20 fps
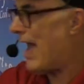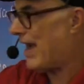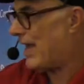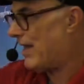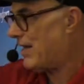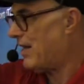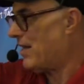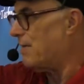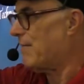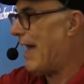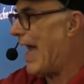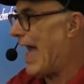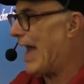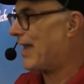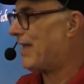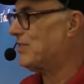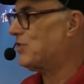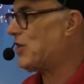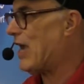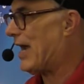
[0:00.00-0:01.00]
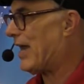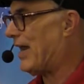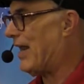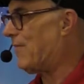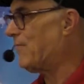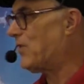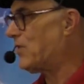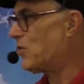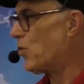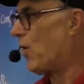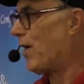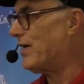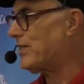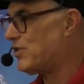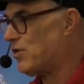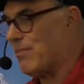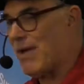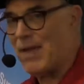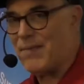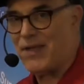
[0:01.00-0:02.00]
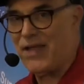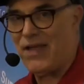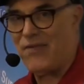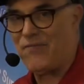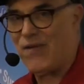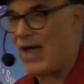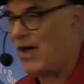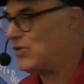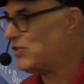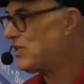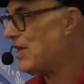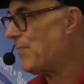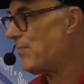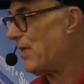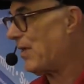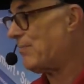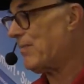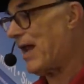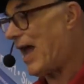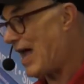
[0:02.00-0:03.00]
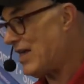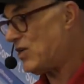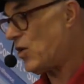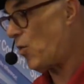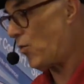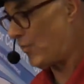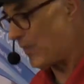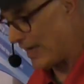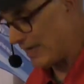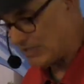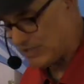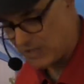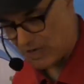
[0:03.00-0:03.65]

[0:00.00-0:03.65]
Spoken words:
back into the back and checking inventory, so maybe he found something, but I don't think